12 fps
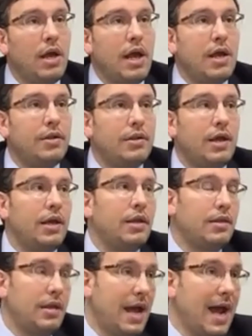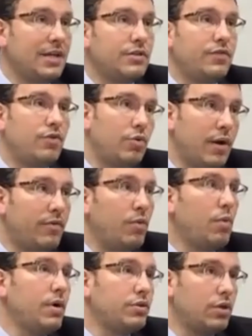and they asked for whoever it
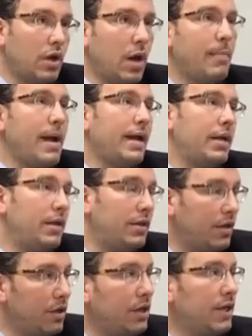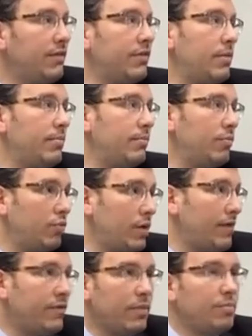was to come back in, and they're going to give them
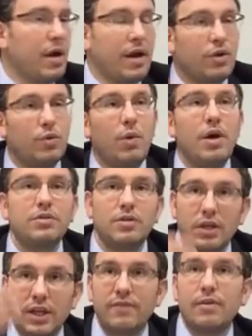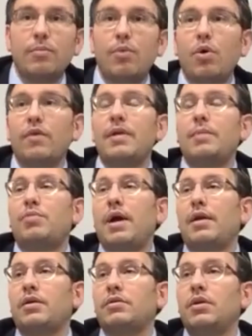whatever the product was. They'll give them more of that
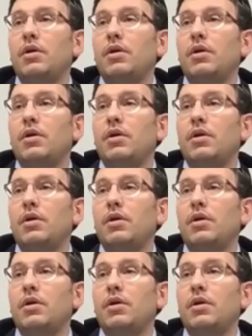product.